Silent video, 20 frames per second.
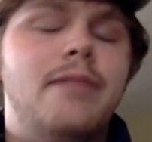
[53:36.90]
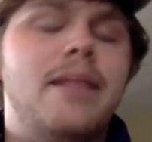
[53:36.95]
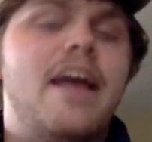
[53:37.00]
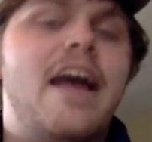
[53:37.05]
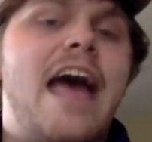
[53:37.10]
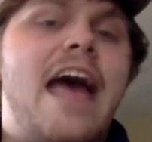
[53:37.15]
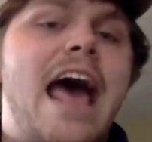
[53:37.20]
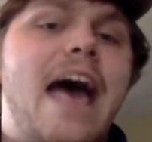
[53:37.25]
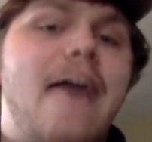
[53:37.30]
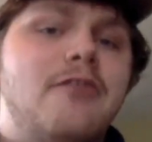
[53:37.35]

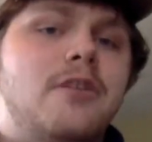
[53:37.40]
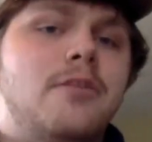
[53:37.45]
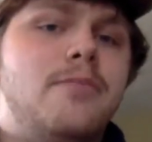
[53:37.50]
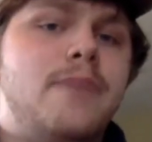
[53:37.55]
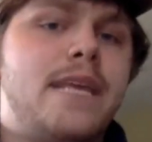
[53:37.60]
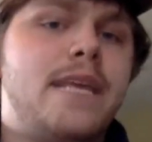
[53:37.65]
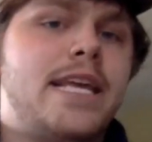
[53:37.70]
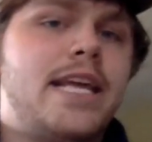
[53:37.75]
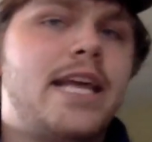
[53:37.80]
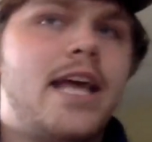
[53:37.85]
have to
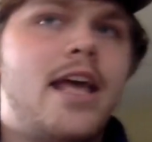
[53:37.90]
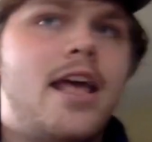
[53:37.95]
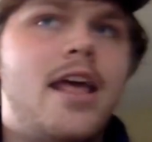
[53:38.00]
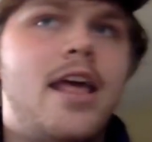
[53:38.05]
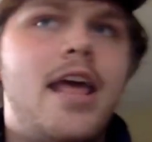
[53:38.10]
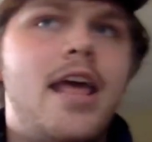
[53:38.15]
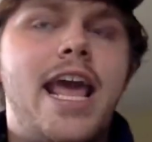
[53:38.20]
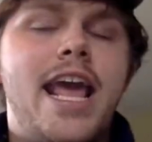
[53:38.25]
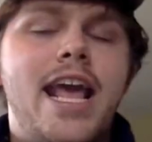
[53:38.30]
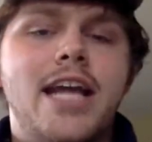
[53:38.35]
be
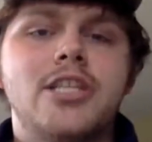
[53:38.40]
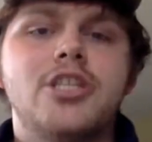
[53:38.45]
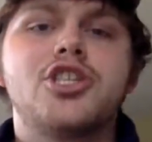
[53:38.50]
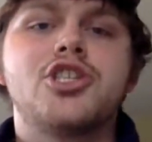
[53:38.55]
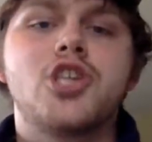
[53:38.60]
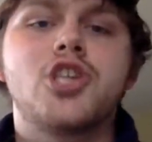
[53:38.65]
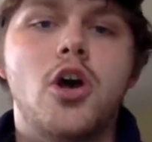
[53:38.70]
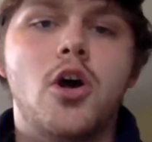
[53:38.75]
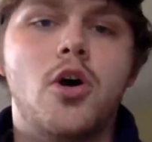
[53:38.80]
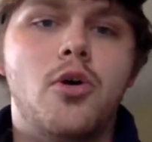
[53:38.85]
hand
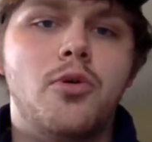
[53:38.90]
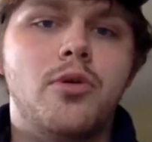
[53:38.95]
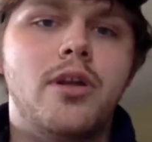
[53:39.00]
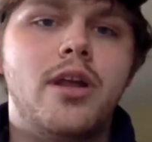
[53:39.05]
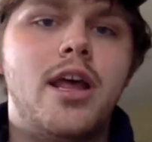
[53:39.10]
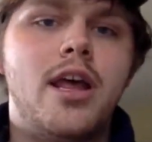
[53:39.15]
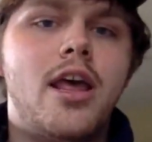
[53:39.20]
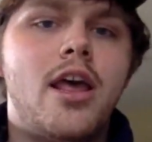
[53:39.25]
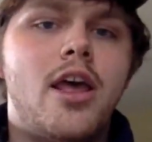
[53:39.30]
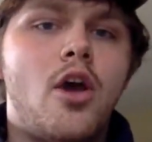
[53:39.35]

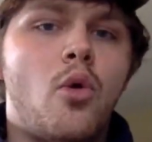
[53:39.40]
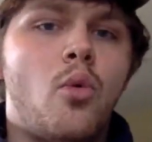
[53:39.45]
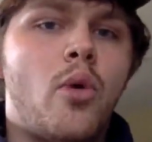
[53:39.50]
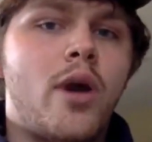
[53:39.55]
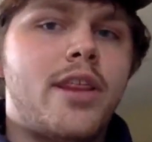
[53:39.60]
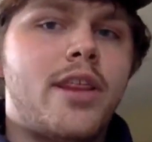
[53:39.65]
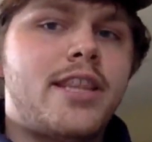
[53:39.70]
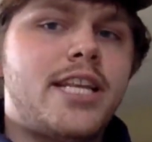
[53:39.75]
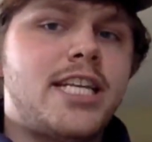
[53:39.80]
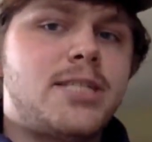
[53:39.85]
sown
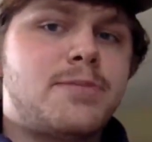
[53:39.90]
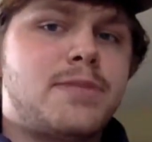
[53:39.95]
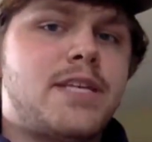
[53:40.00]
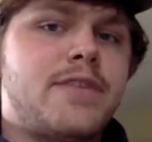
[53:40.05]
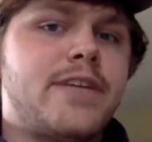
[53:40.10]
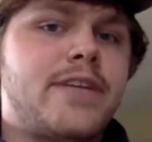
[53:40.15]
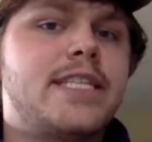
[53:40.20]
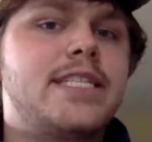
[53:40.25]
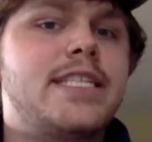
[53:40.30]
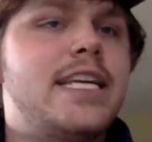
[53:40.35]
with these
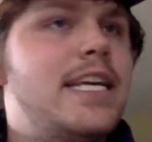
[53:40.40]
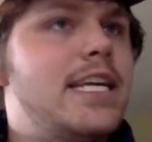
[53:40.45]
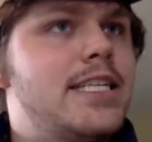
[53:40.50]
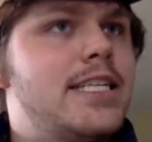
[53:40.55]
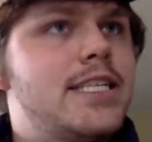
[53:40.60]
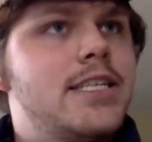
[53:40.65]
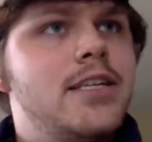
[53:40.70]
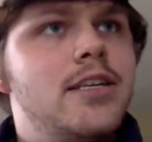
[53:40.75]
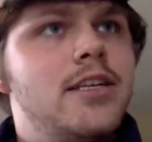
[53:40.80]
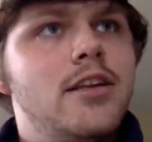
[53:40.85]
specific
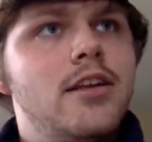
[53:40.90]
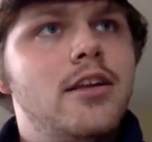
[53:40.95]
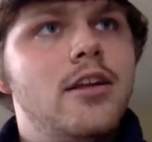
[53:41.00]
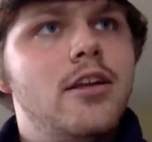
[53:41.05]
seeds.